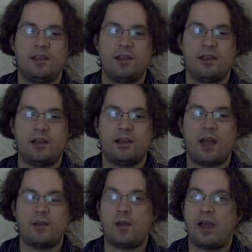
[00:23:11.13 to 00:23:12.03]
uh,
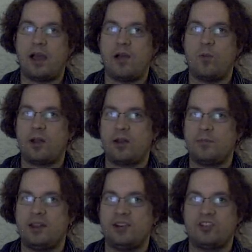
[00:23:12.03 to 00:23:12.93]
on how well I'm
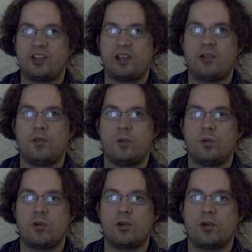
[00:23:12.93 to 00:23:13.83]
teaching
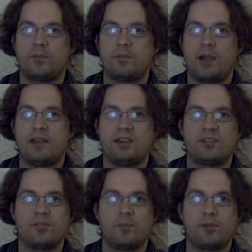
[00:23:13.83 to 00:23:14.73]
or ideas
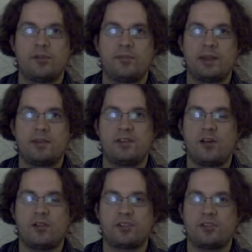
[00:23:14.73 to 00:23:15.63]
for improvement,
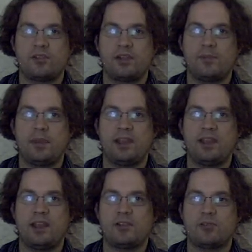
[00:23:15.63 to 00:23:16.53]
I'll certainly
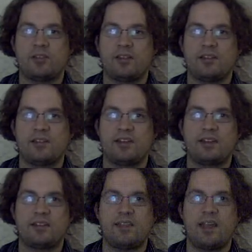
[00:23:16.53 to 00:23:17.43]
be interested in listening
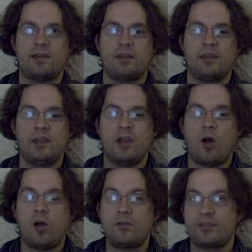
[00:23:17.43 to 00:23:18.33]
to that.
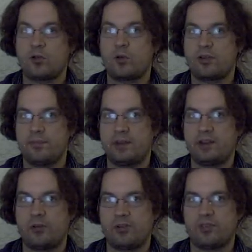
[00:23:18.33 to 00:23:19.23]
All of the course
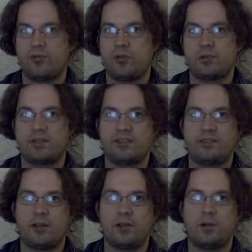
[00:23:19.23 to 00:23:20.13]
materials for this,
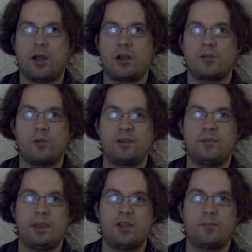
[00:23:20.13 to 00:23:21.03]
though, are going to
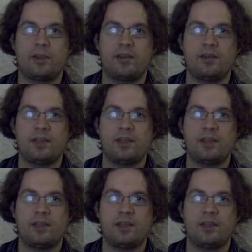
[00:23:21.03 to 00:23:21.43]
be open,